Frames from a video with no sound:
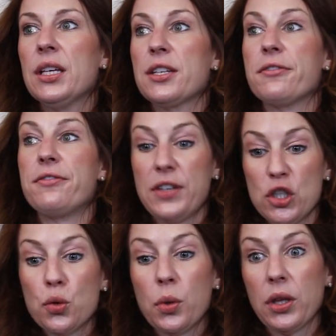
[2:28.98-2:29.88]
to
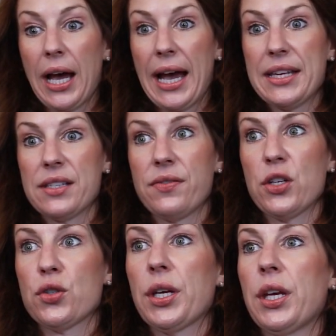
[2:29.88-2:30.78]
visualize
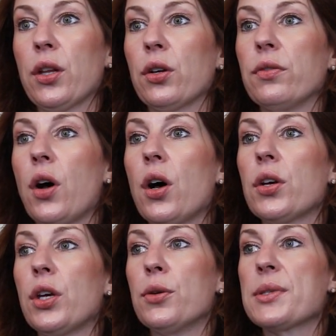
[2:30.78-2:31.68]
ventricular
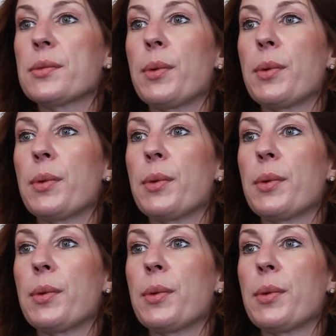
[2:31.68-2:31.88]
volumes.